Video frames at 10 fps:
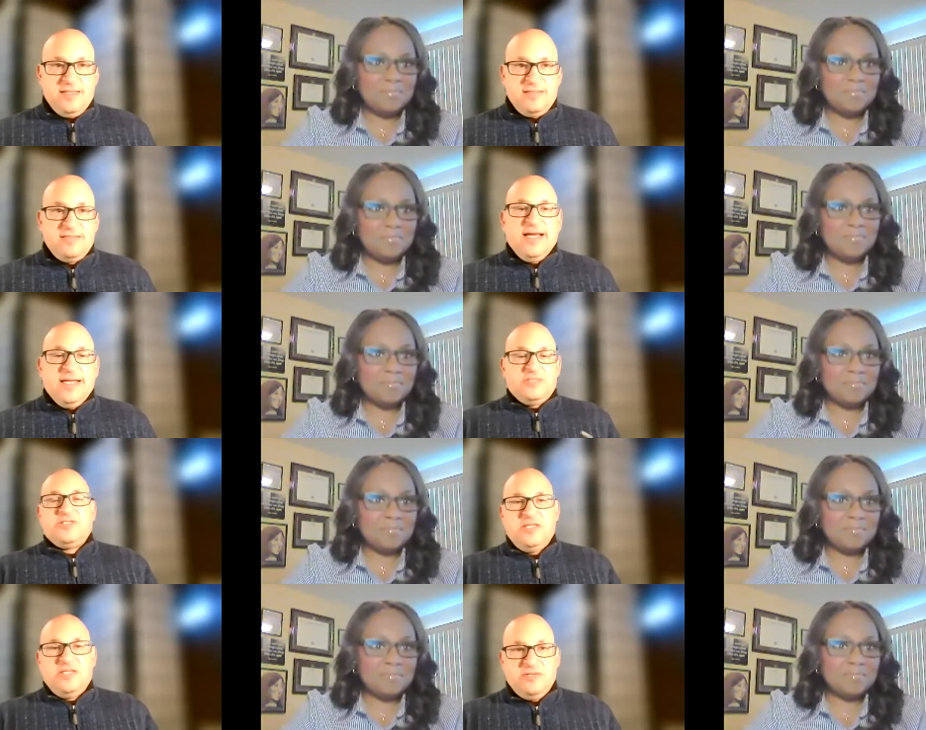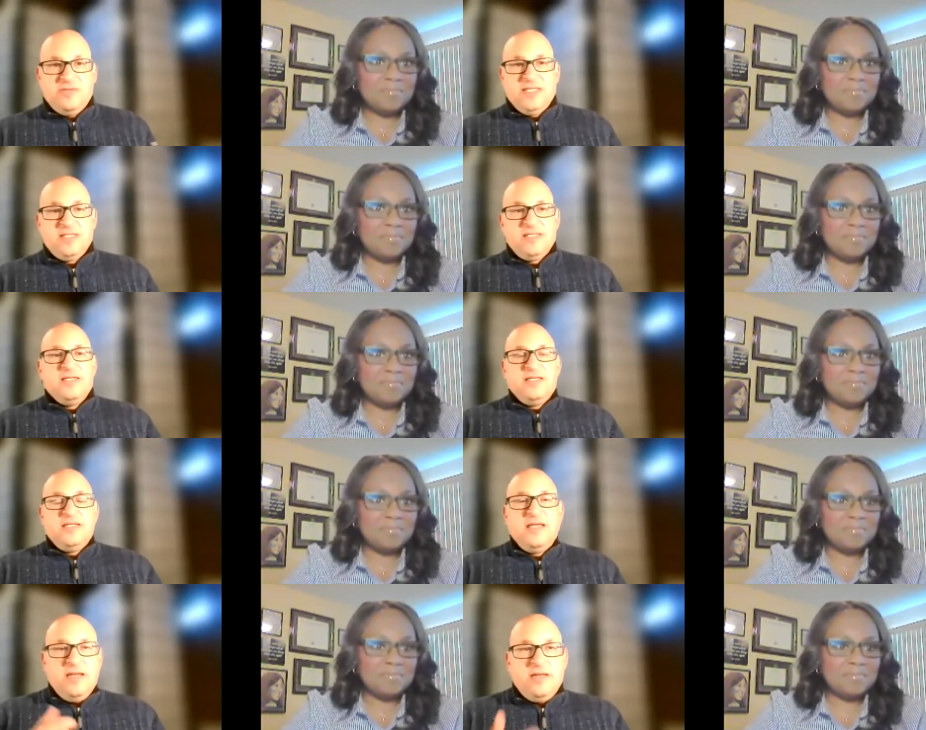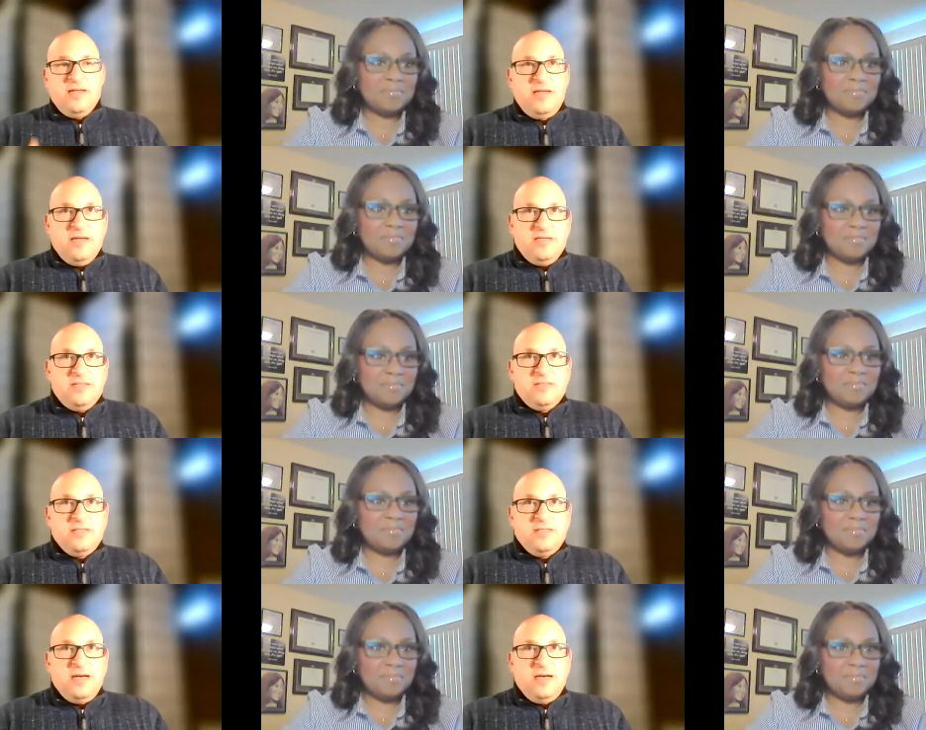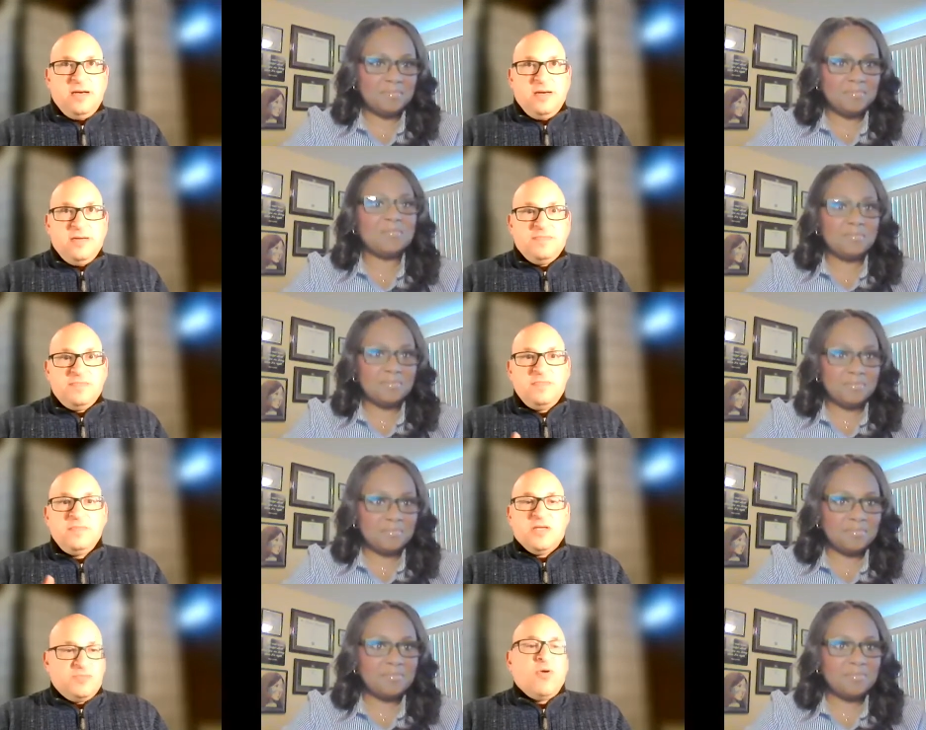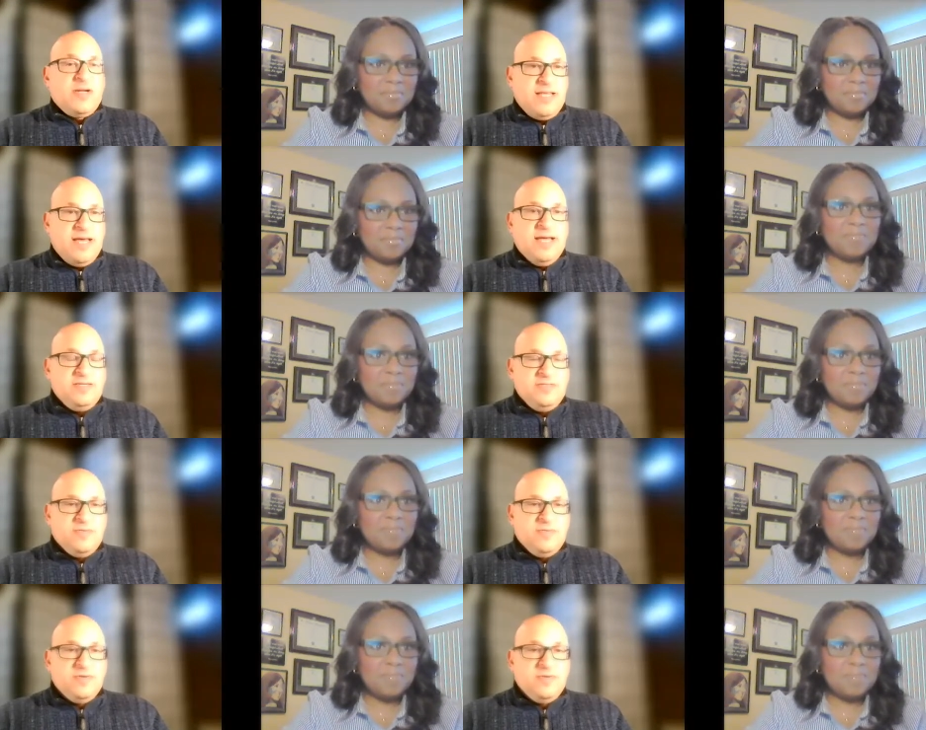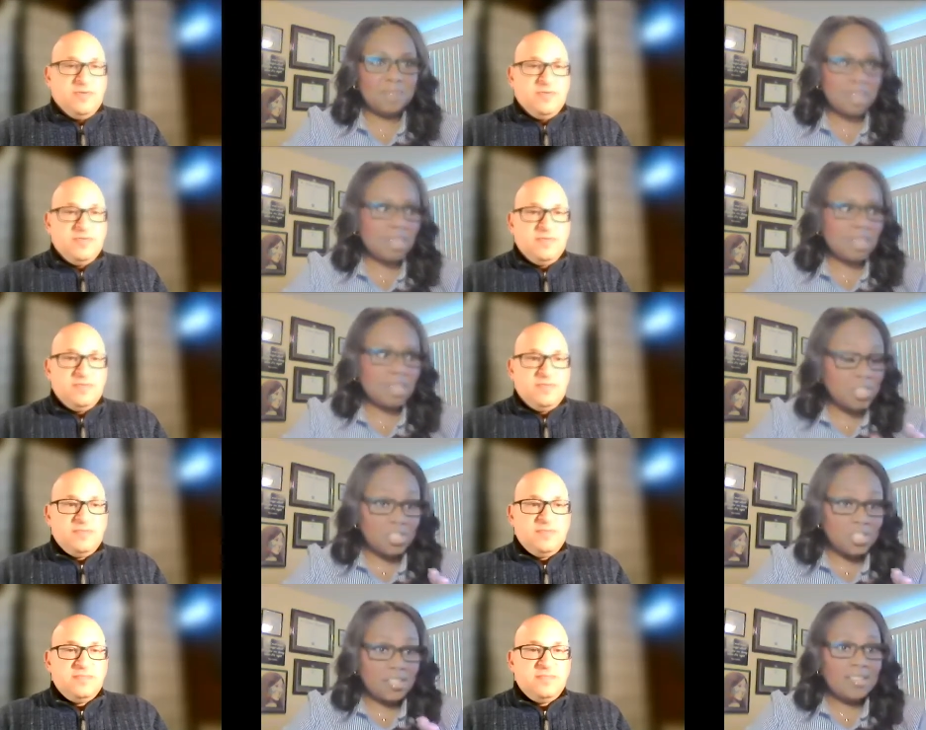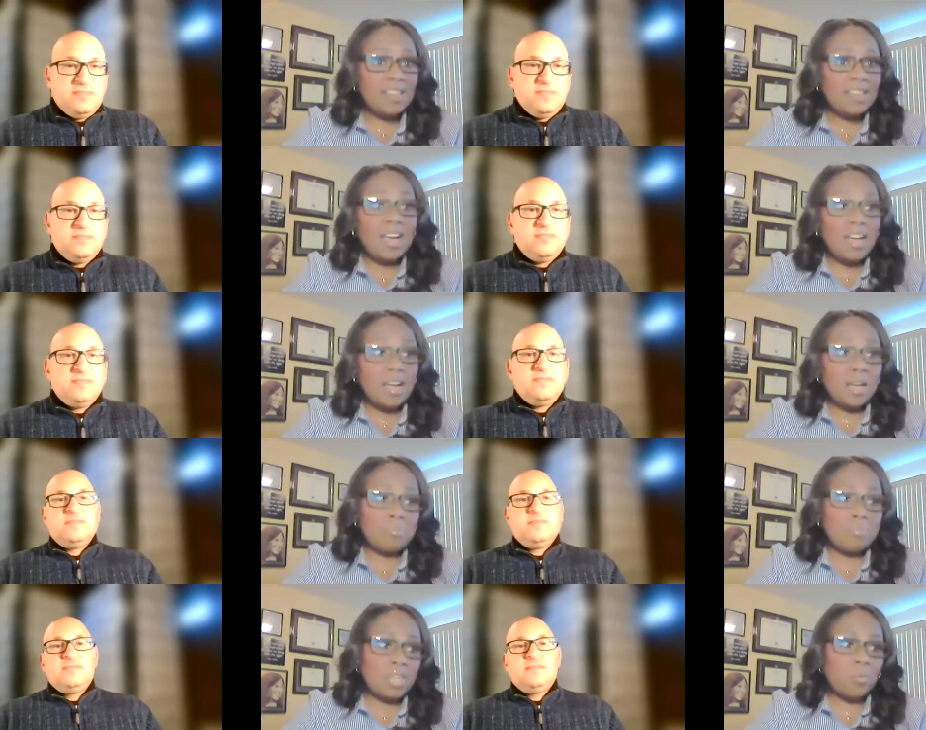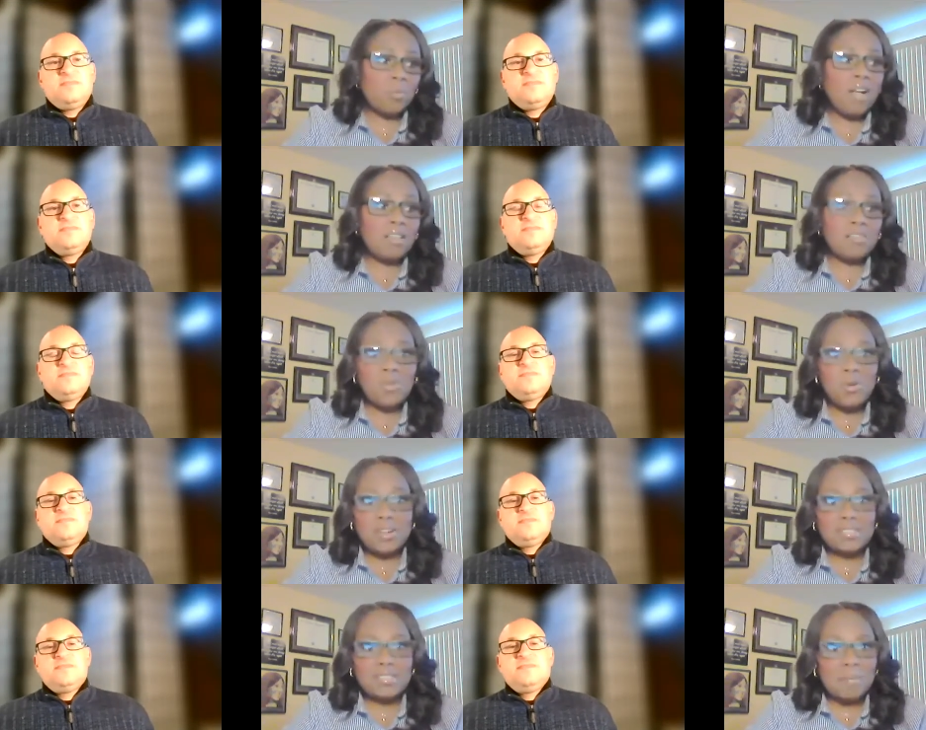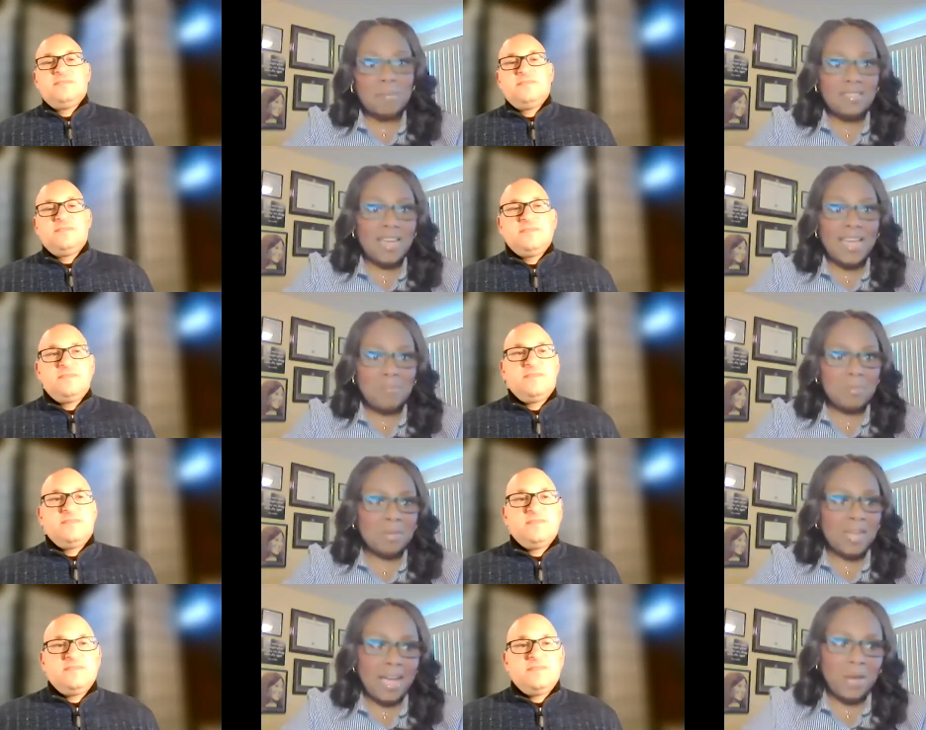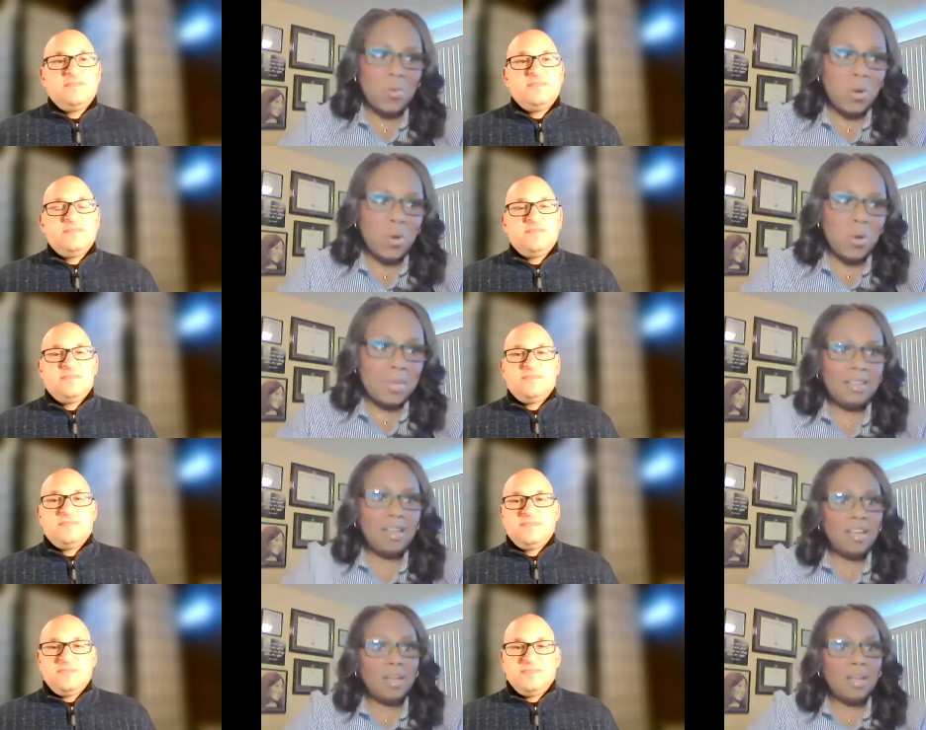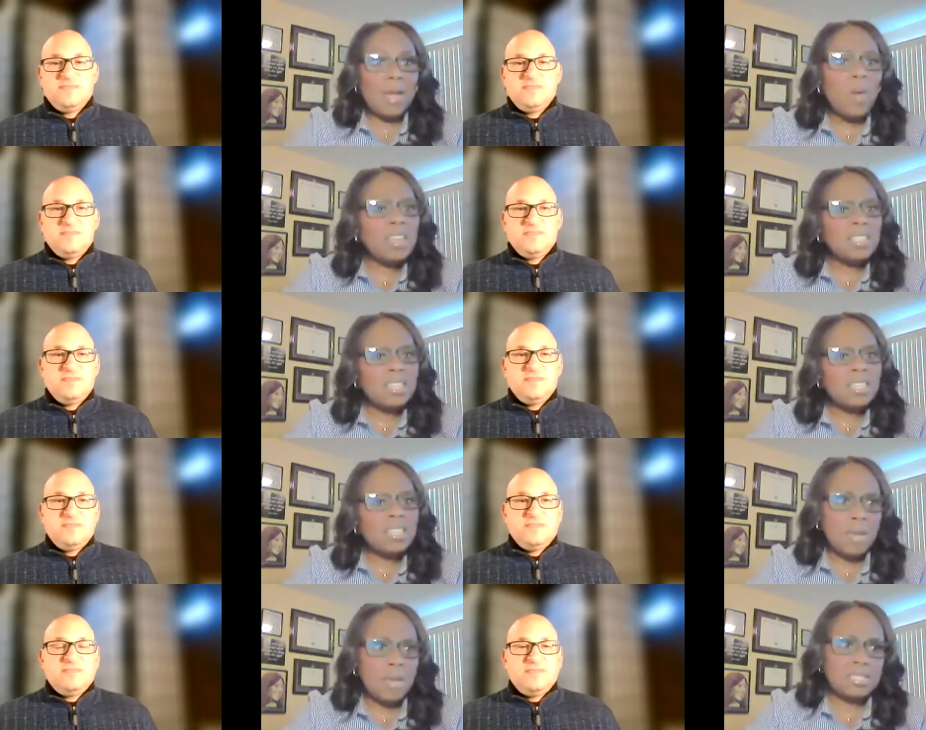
Speaker 1: that interested you in in in um, exploring that in your work?
Speaker 2: Absolutely. Good question. Um, well, of course, uh, being that I am a Black woman, um, I